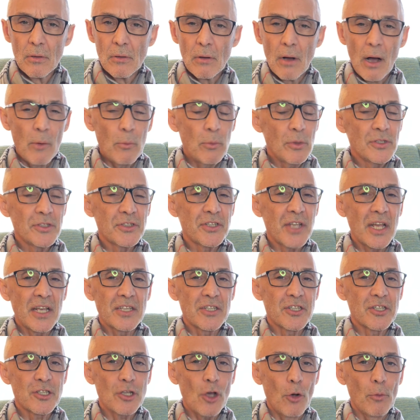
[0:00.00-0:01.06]
I wouldn't say
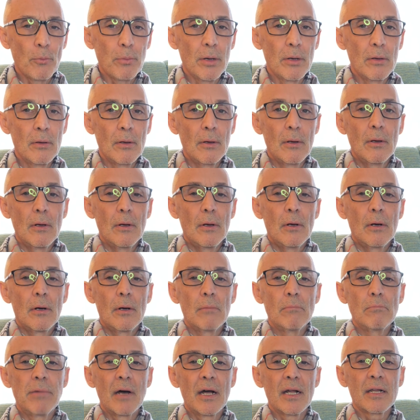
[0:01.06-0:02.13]
soap,
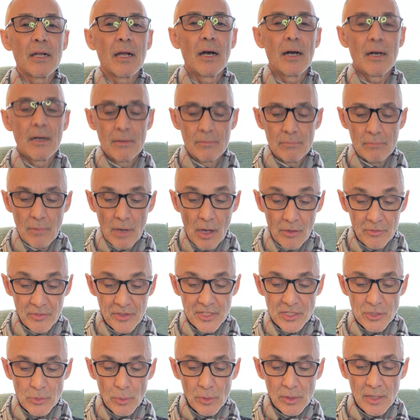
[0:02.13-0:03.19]
but on
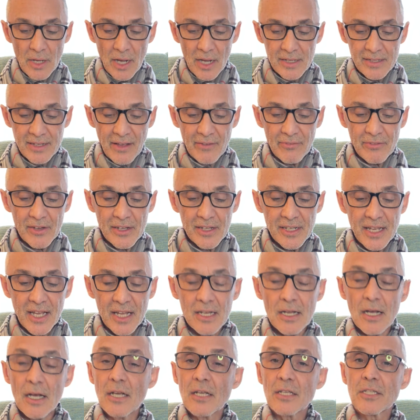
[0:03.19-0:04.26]
this one, I definitely
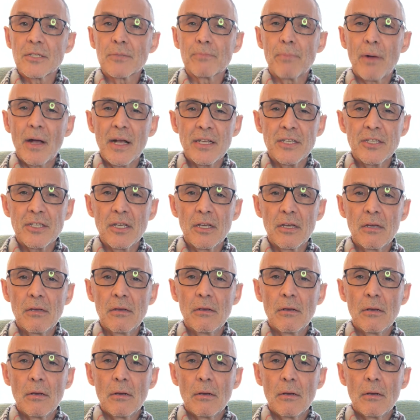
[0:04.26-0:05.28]
get a spicy